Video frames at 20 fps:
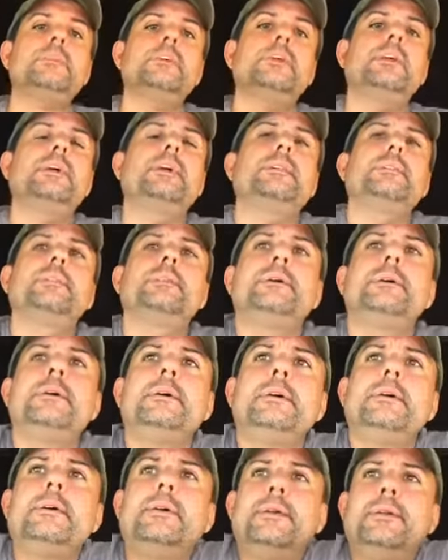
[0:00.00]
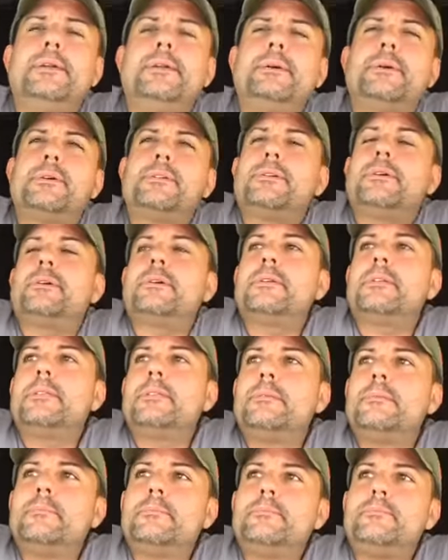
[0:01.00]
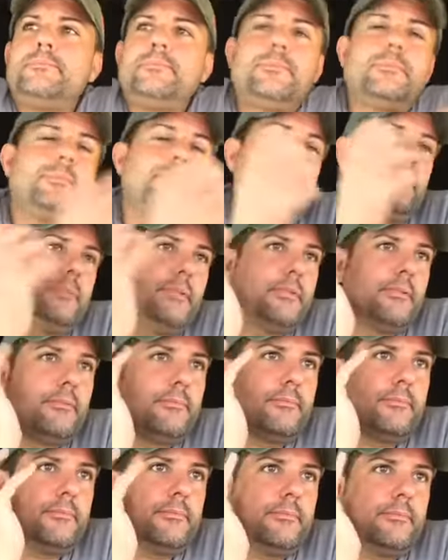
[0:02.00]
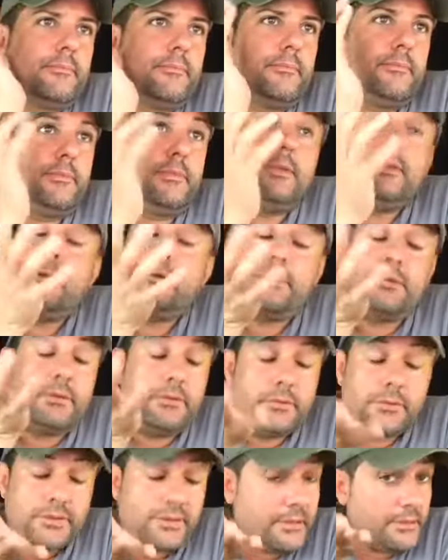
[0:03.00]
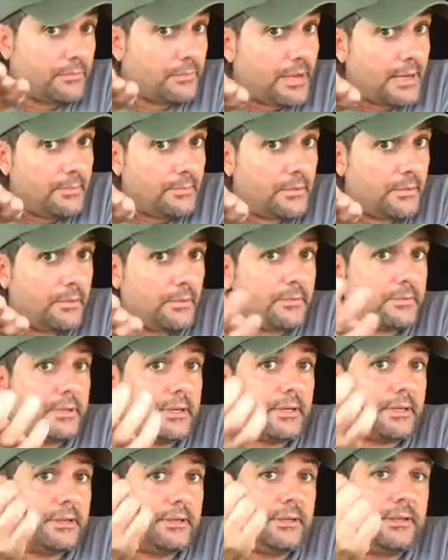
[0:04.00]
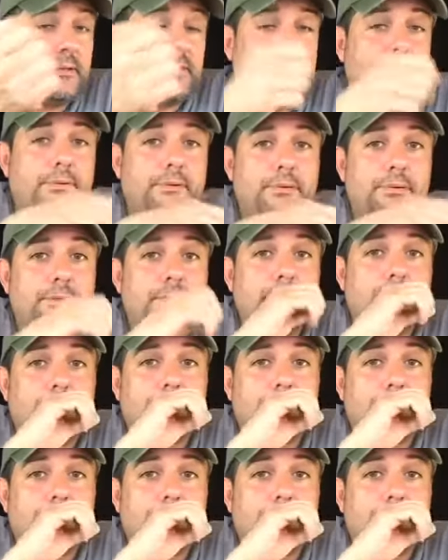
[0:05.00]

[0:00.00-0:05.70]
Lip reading: And, you know, I started, you know, using the rabbit hole techniques, folks.